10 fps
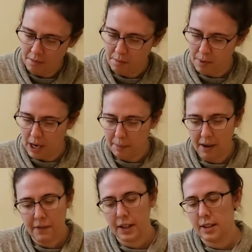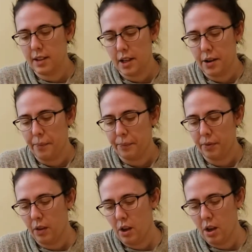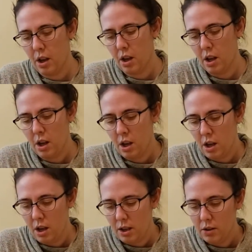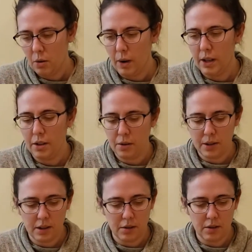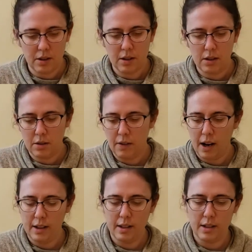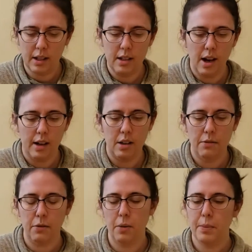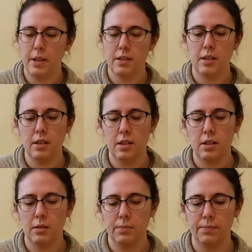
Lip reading: but I might fix it later. So what you do is you divide the sticky tack into 4 pieces